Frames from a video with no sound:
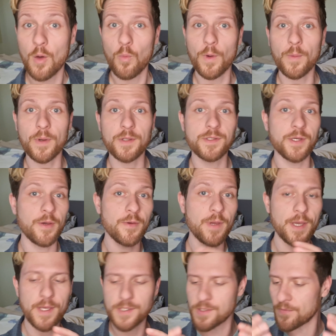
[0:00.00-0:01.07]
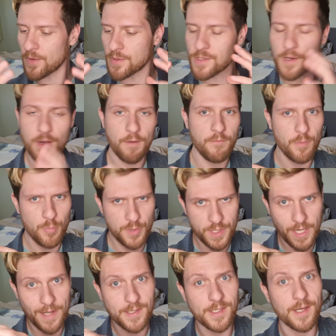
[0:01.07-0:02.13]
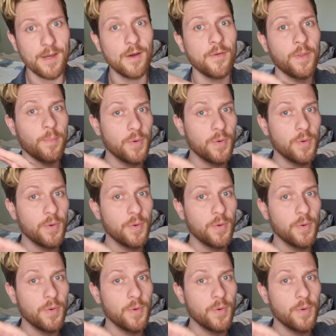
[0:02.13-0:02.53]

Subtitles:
what you want to do is, if you turn over the projector, on the